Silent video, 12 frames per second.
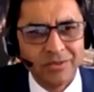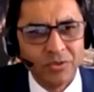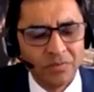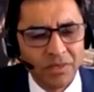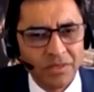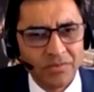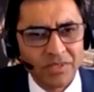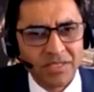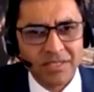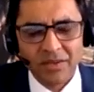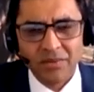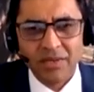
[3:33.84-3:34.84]
Uber, which
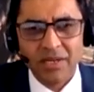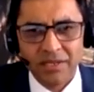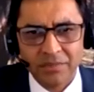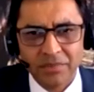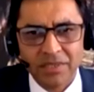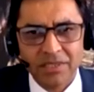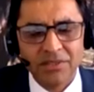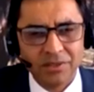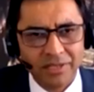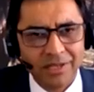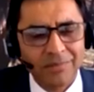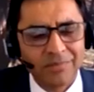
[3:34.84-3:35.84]
is now a $100 billion
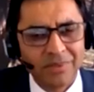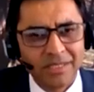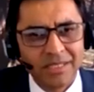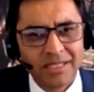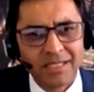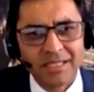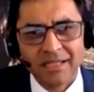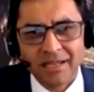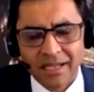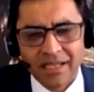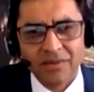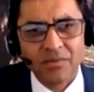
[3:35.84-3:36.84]
company.
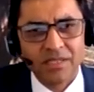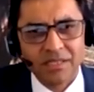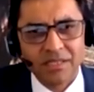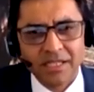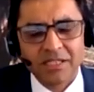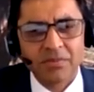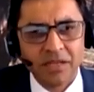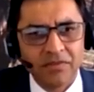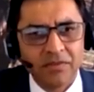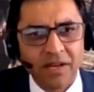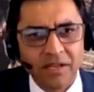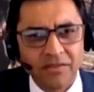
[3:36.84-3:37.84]
Likewise, I
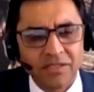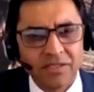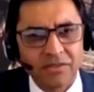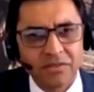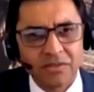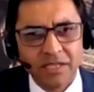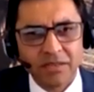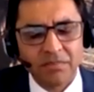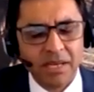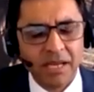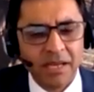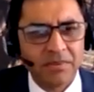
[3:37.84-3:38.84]
expect 5G to create
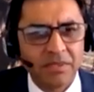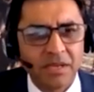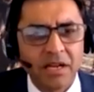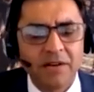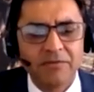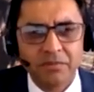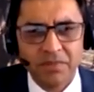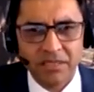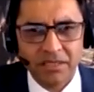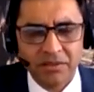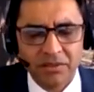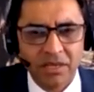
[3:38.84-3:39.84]
perhaps a $500
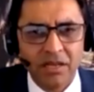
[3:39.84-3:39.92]
million or